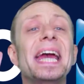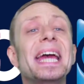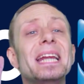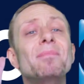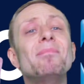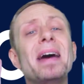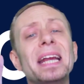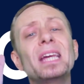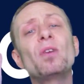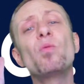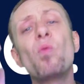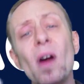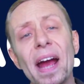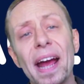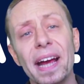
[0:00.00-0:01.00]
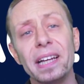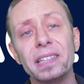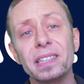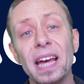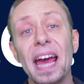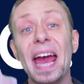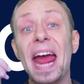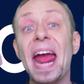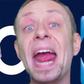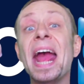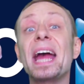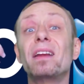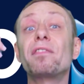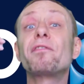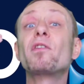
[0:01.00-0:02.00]
In many ways,
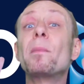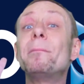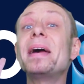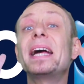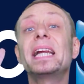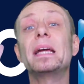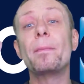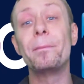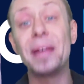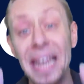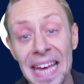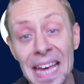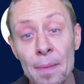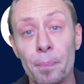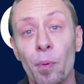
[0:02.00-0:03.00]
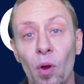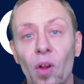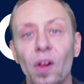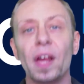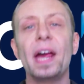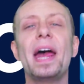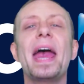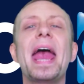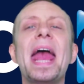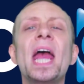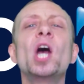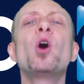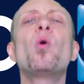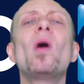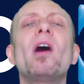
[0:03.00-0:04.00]
and for many people,
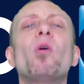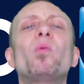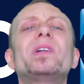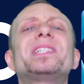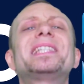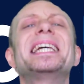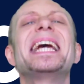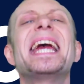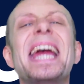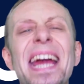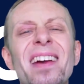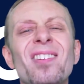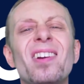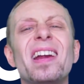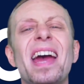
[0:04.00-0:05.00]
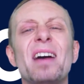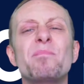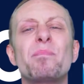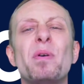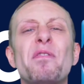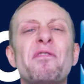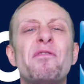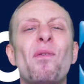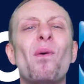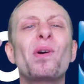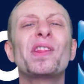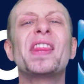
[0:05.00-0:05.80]
AOL was the internet before